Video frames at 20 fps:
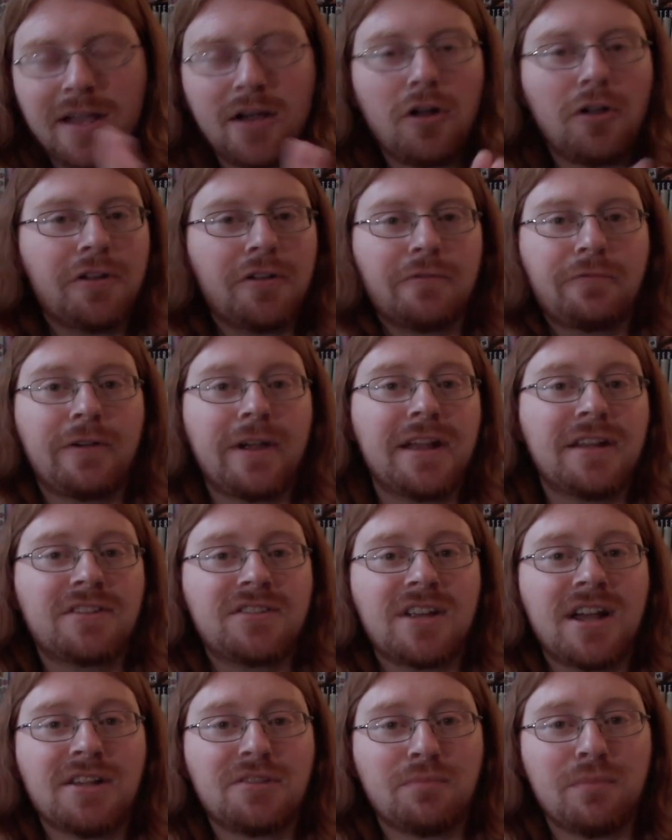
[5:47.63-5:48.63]
I called it a
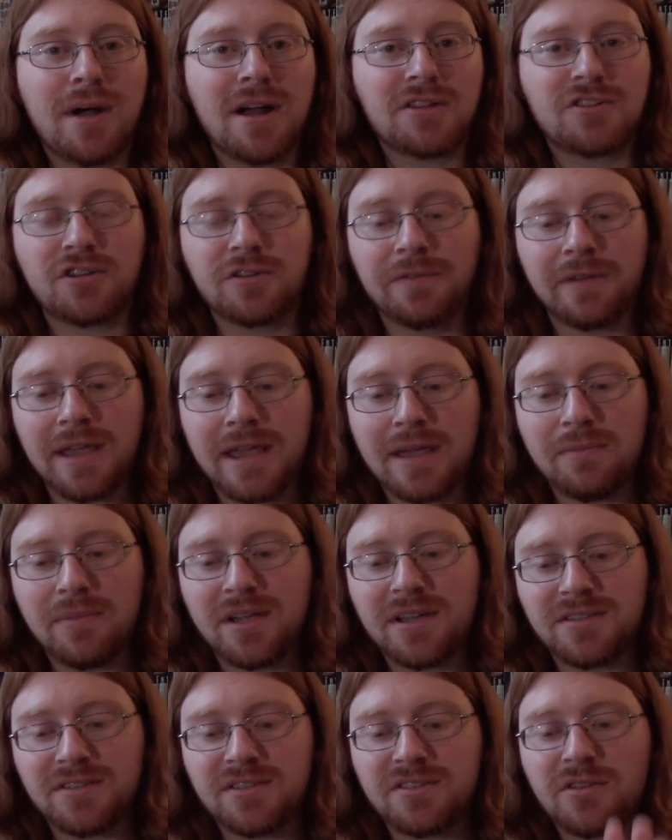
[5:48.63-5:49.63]
Frankenstein's monster of a game
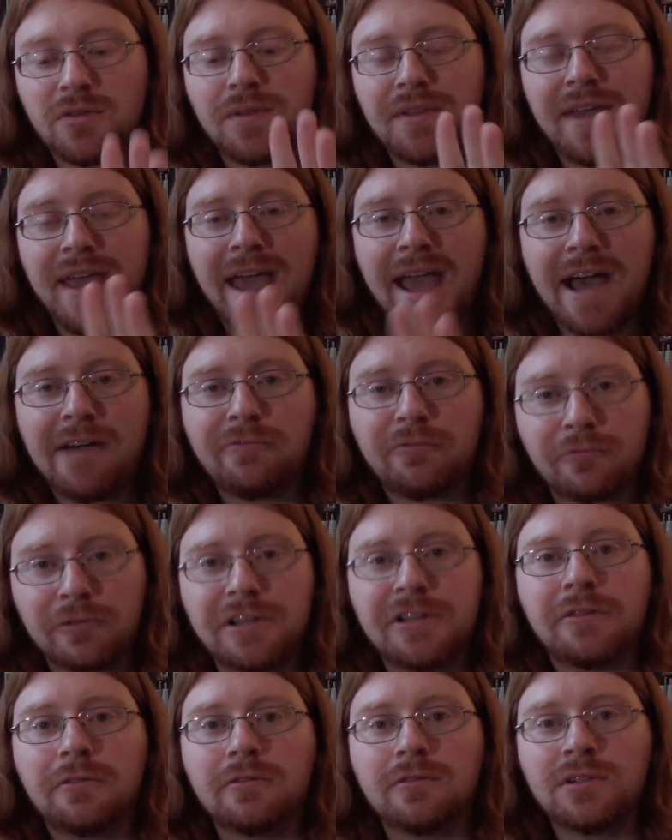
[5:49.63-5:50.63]
because it's only half
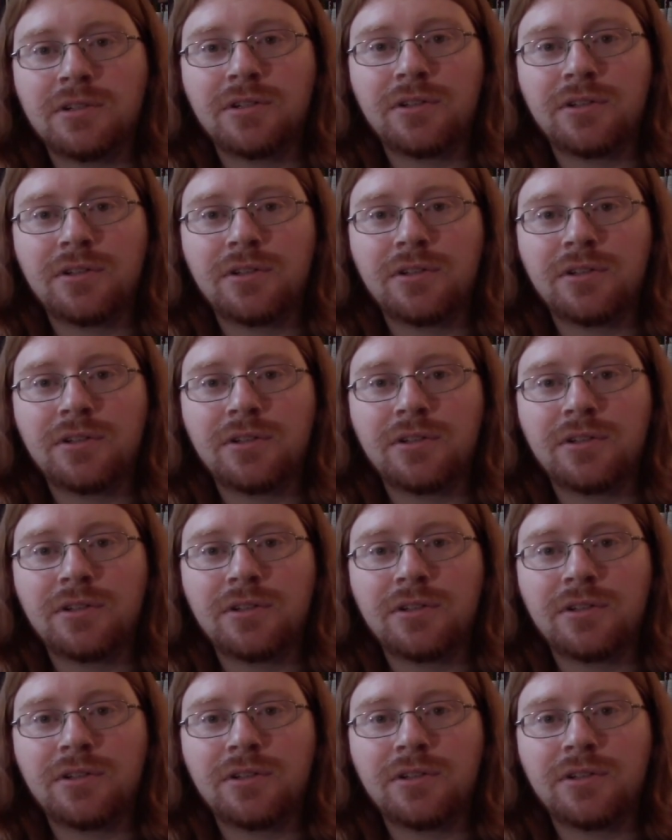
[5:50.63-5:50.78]
real.